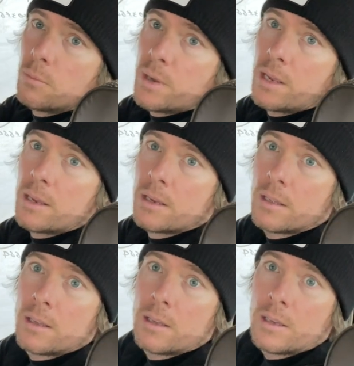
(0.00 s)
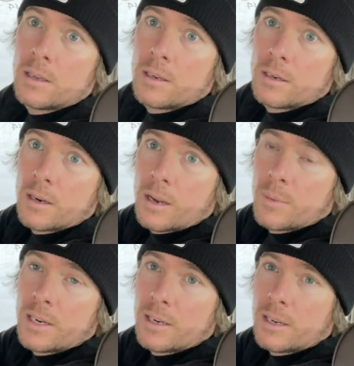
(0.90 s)
bit. I
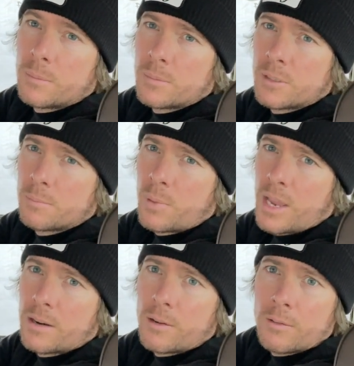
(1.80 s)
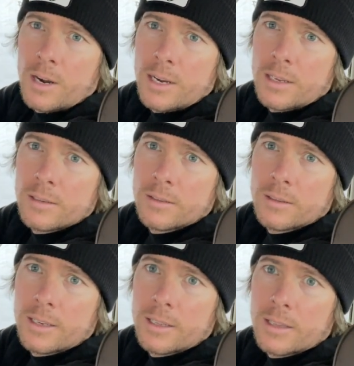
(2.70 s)
mean, it comes bent already
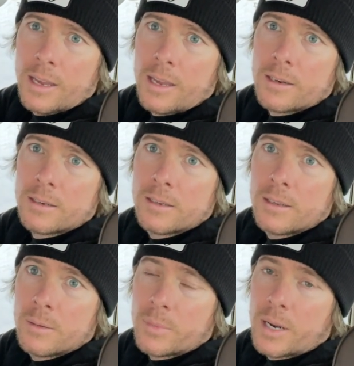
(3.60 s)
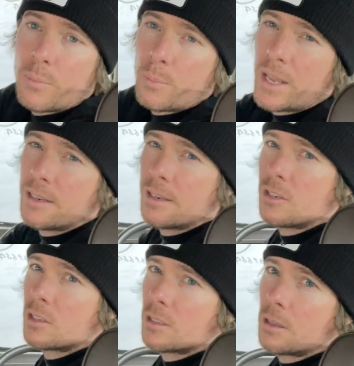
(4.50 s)
like that, but I bent it just a